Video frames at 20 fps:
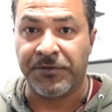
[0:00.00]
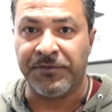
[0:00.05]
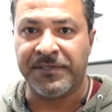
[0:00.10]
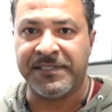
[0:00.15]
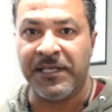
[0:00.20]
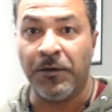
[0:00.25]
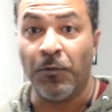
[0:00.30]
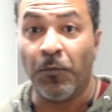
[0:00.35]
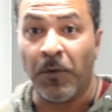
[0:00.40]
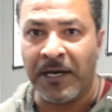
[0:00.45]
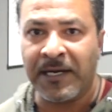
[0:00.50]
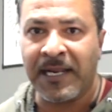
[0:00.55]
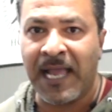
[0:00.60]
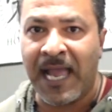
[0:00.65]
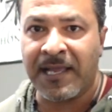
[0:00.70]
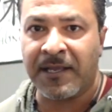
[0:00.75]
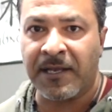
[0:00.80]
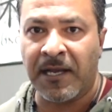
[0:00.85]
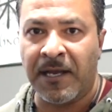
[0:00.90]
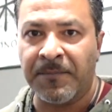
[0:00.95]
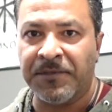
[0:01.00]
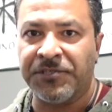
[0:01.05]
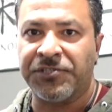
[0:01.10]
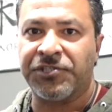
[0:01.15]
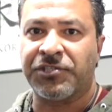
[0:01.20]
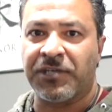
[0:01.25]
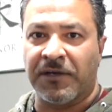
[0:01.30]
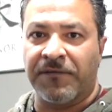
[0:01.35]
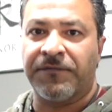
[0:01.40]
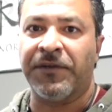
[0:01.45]
you see one guy come and
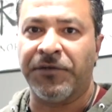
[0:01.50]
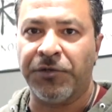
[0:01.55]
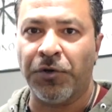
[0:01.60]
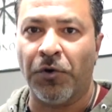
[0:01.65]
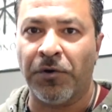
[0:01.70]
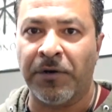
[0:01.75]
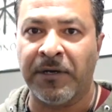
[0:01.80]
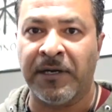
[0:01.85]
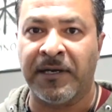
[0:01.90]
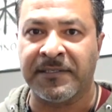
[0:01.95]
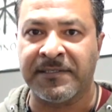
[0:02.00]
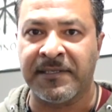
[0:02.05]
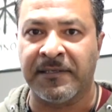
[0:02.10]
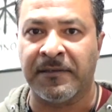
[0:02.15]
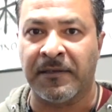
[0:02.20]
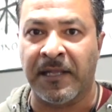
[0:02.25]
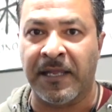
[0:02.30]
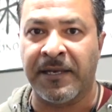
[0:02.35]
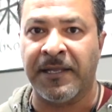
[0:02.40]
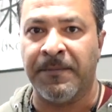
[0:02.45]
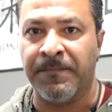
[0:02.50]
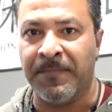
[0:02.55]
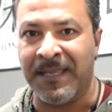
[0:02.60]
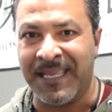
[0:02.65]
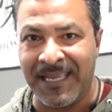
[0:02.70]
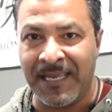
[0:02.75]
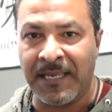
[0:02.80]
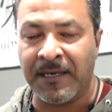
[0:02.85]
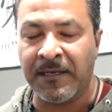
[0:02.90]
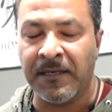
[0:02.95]
shove the door and doesn't let him
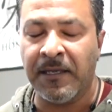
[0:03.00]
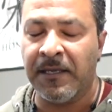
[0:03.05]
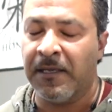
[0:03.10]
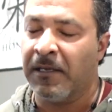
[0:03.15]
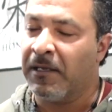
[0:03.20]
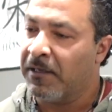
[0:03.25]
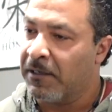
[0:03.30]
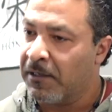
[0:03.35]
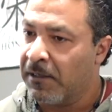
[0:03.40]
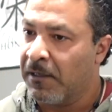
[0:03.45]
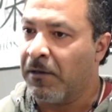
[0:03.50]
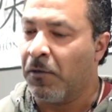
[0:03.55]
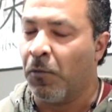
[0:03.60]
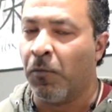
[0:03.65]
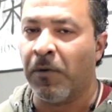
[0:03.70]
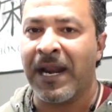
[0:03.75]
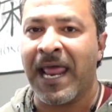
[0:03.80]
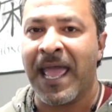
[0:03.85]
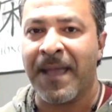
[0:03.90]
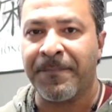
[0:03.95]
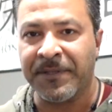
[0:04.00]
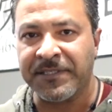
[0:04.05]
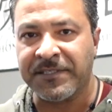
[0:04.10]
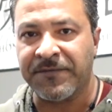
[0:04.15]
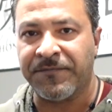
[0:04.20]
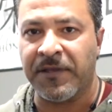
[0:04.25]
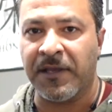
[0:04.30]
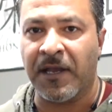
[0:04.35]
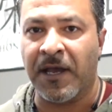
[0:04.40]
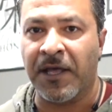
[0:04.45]
in. What happens
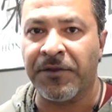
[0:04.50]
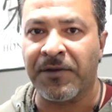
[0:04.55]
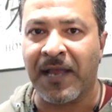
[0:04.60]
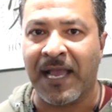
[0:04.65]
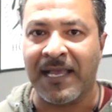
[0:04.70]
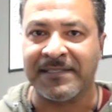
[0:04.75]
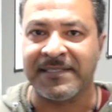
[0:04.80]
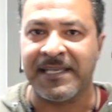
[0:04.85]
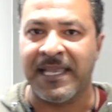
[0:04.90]
if the other guys